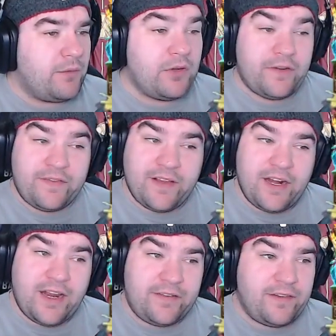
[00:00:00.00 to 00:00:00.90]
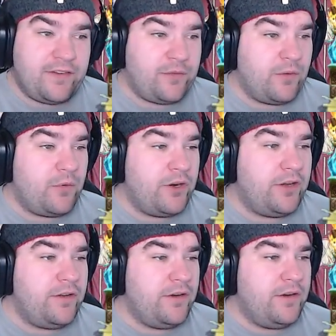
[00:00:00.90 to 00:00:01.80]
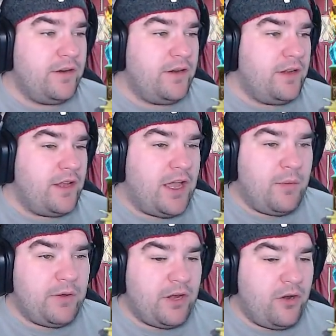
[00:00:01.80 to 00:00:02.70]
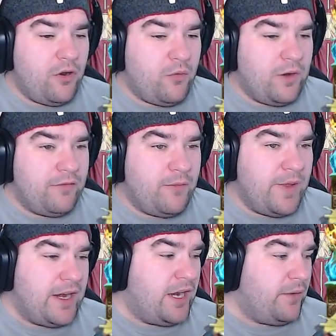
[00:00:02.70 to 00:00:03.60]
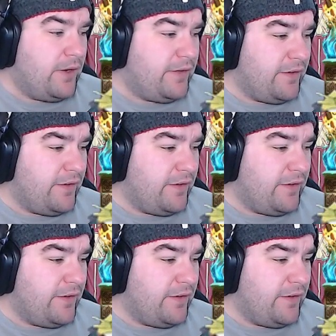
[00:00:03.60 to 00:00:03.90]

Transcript: We got a stun, excellent, that's what I wanted. And we're going to knock one of them out anyway, so